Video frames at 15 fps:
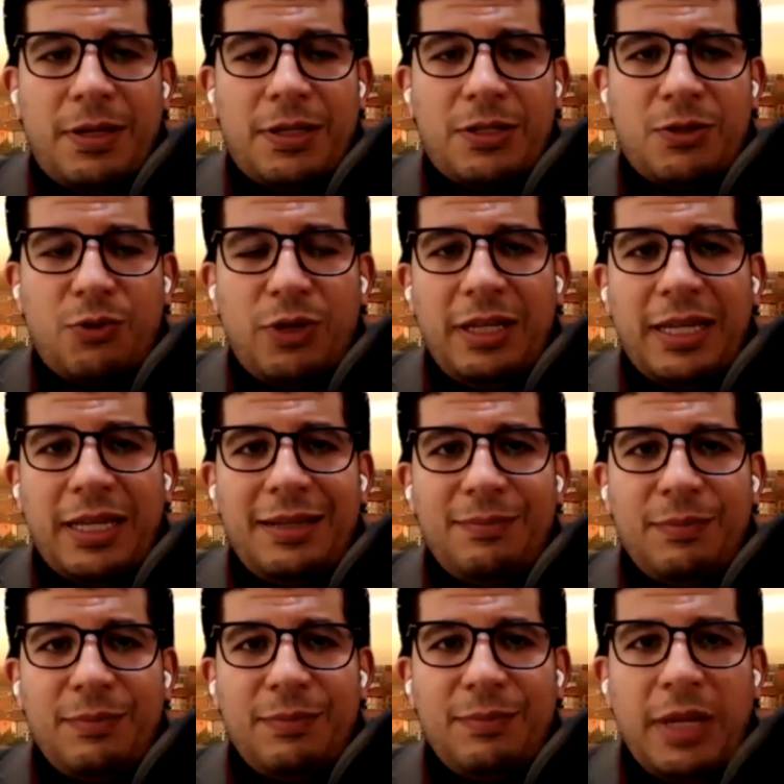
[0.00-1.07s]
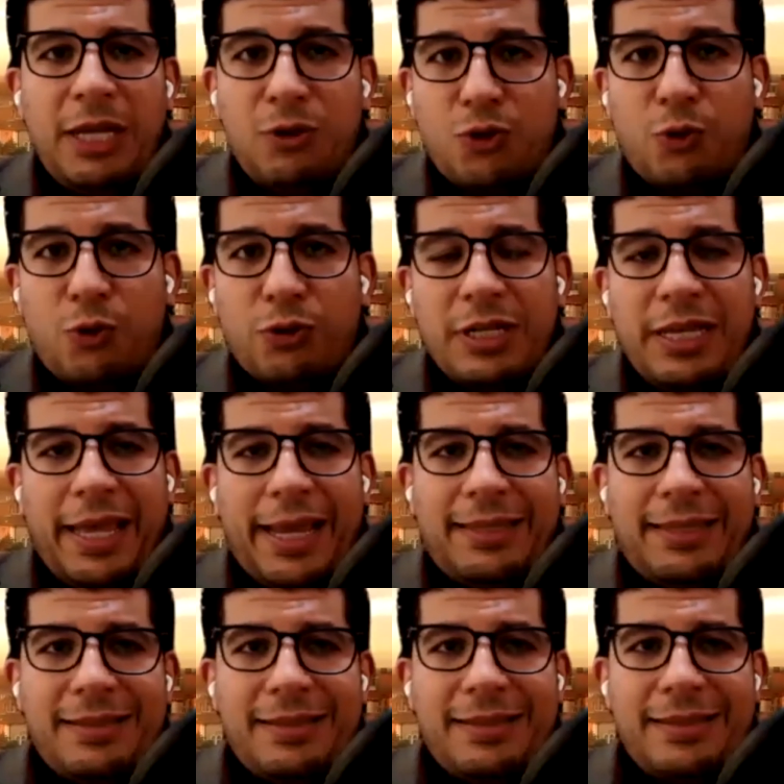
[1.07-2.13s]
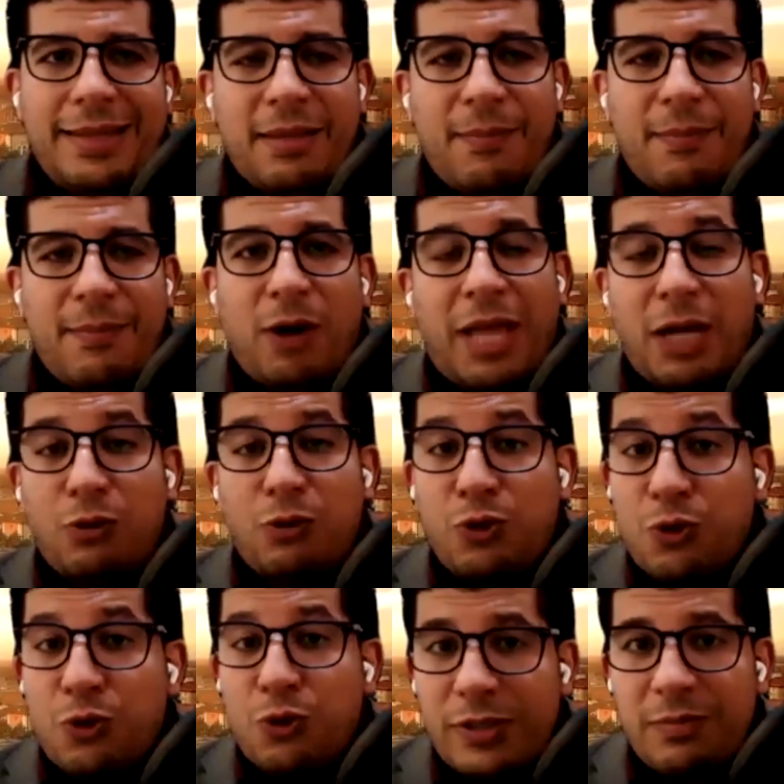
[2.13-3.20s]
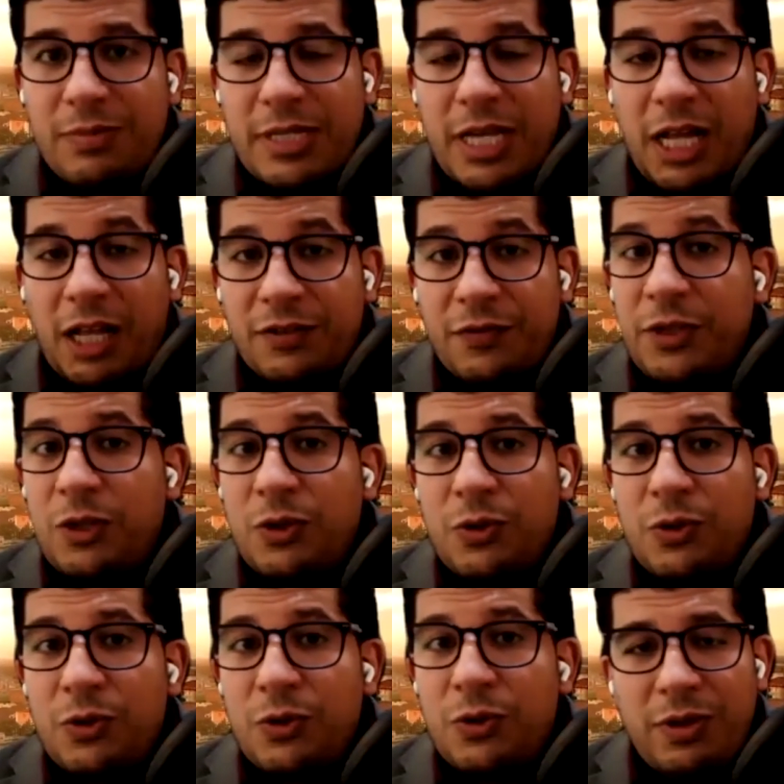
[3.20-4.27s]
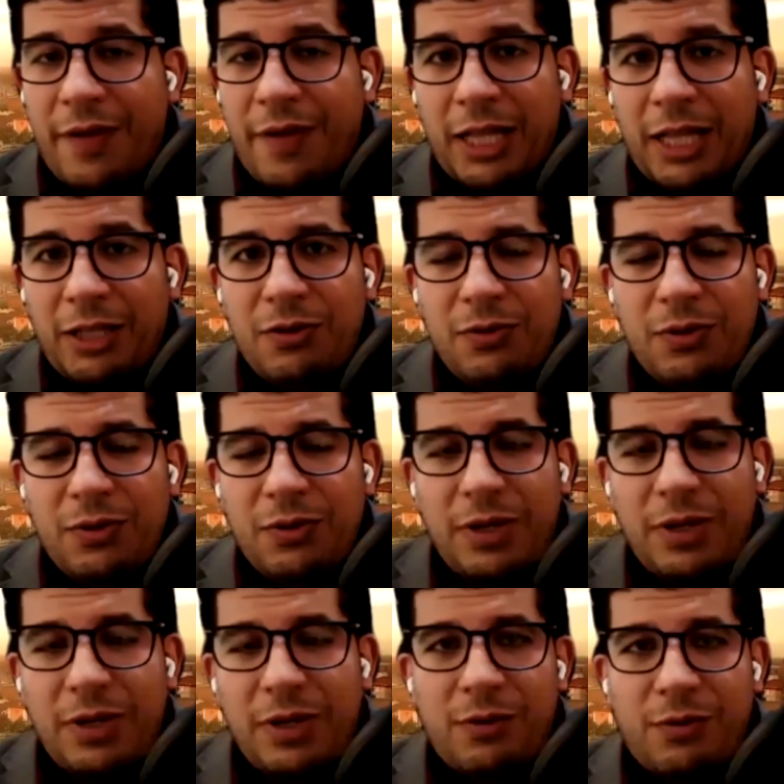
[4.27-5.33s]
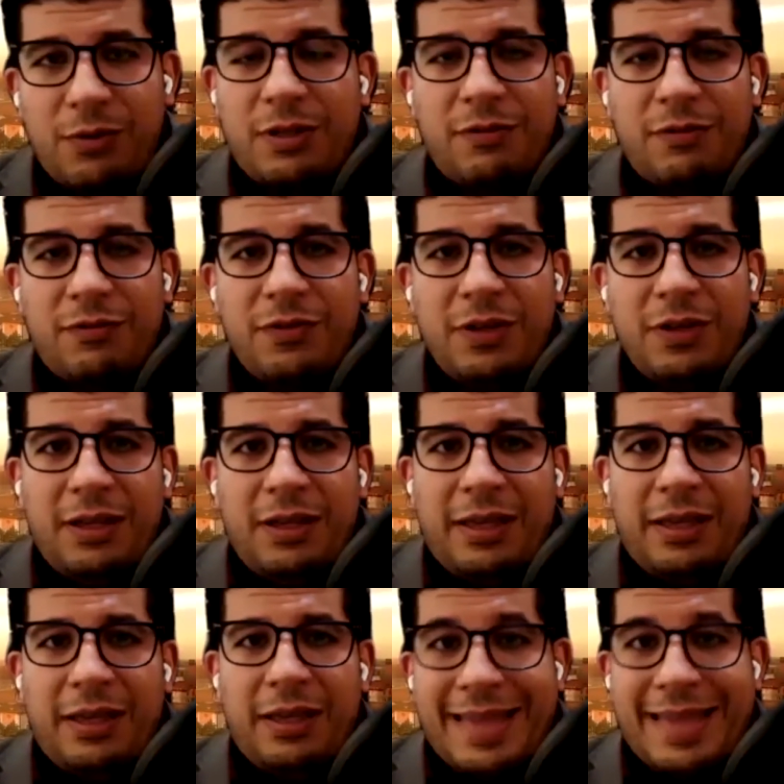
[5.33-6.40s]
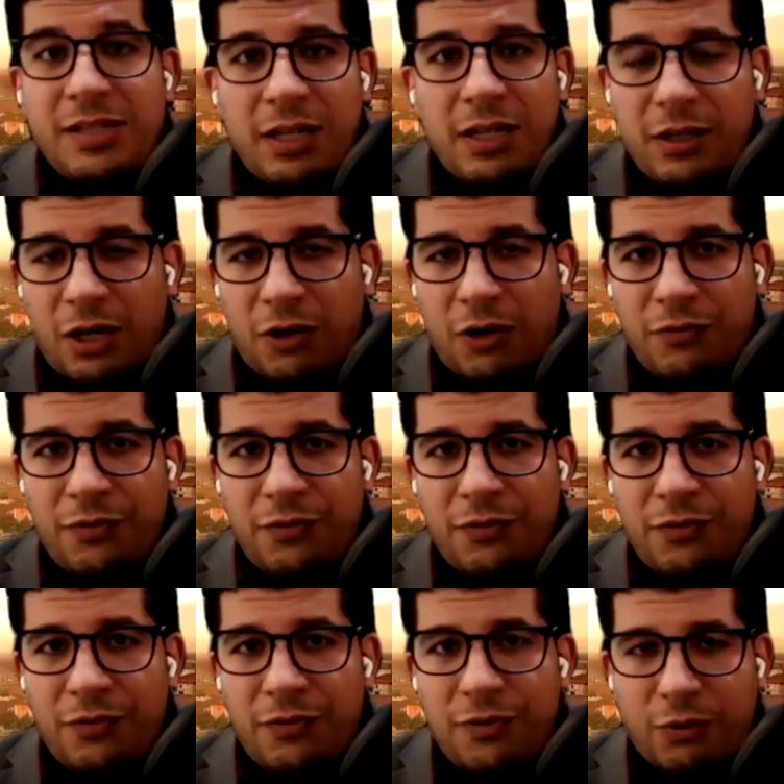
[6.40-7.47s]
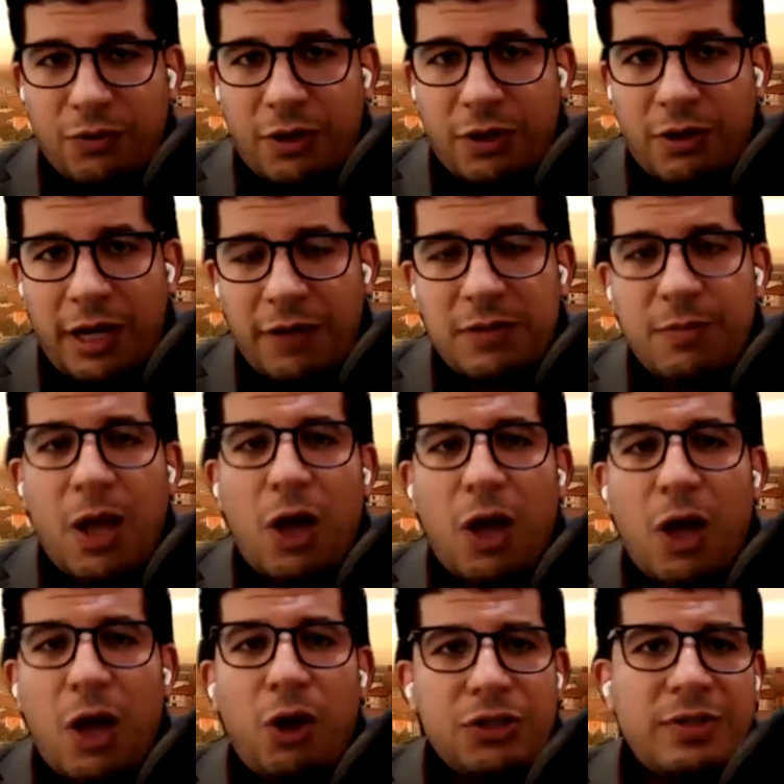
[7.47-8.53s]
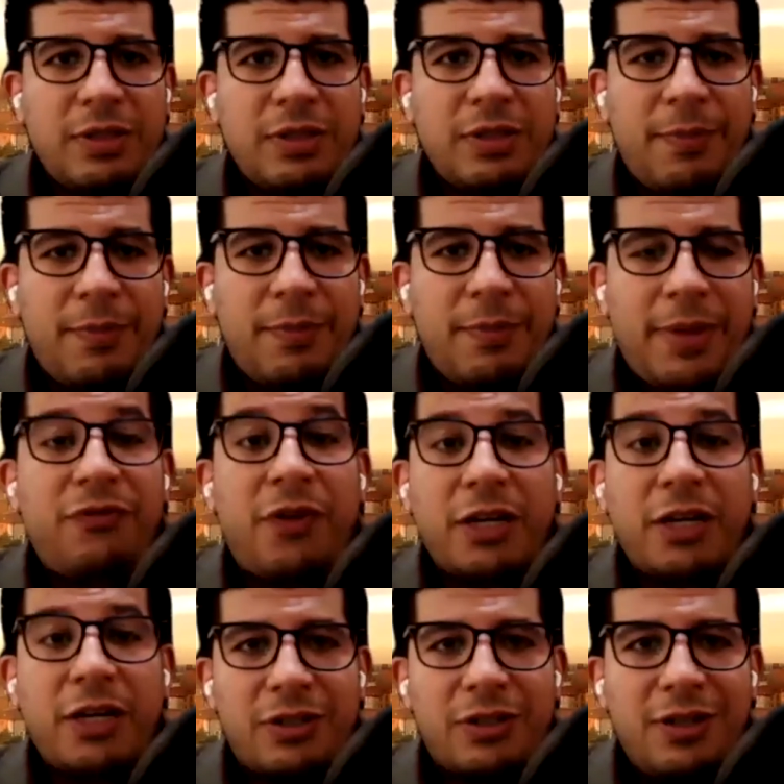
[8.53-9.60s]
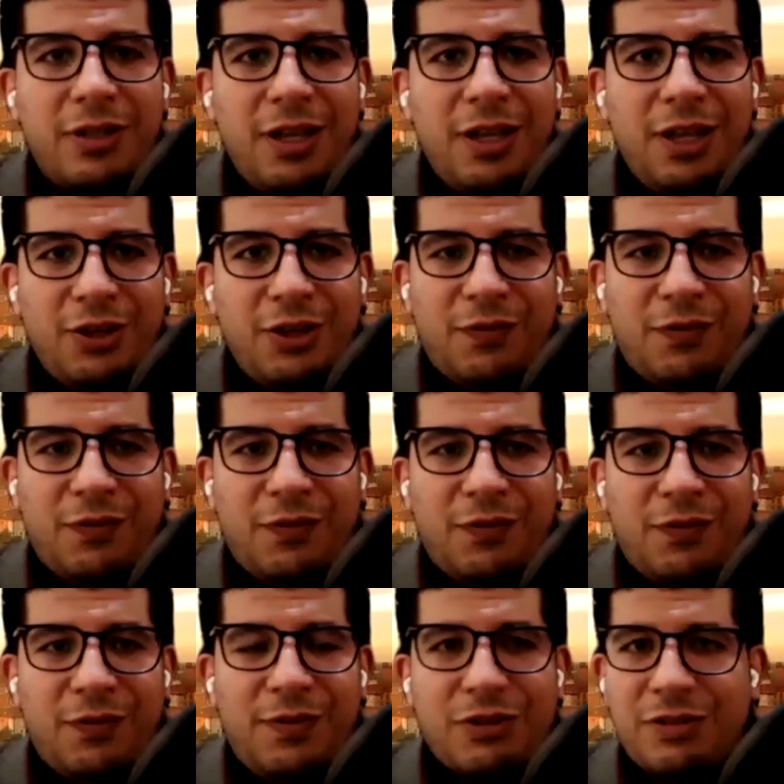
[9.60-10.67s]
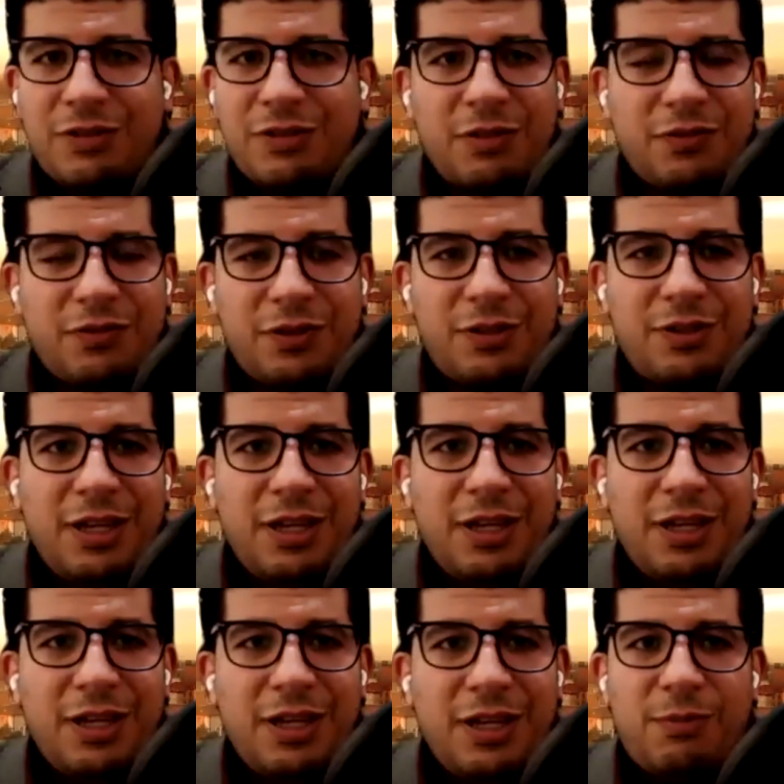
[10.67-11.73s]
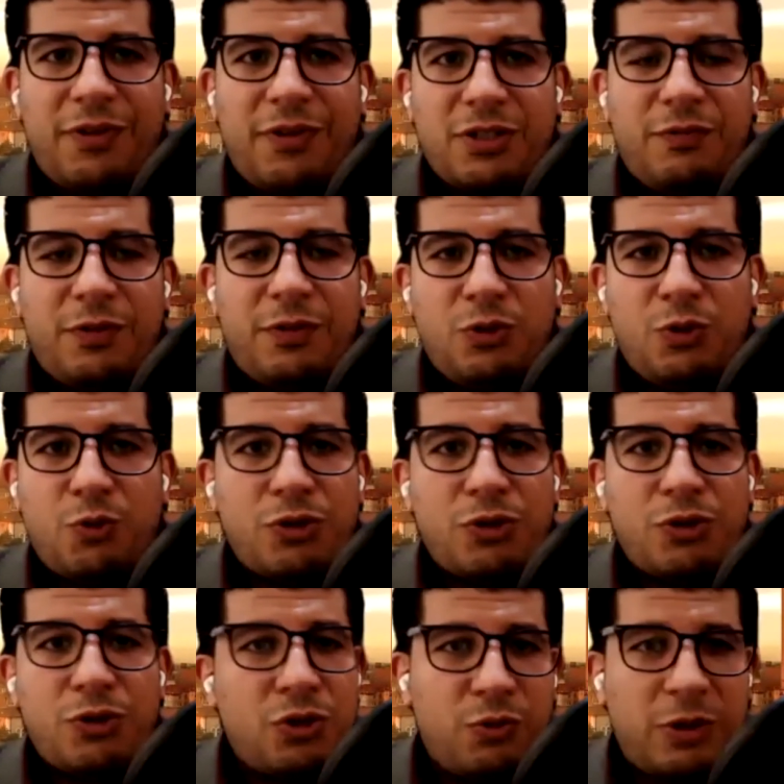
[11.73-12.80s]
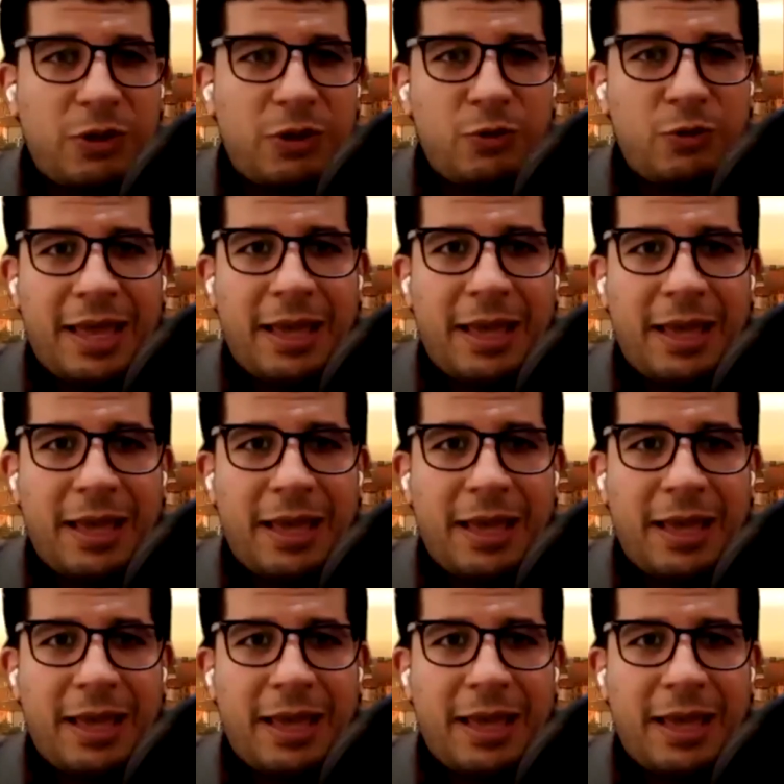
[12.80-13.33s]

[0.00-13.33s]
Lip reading: really, in short, it's about how jurists themselves view the value and the authoritative standing of the court archives, but also is about the function of the judge is very different from the function of the jurist who's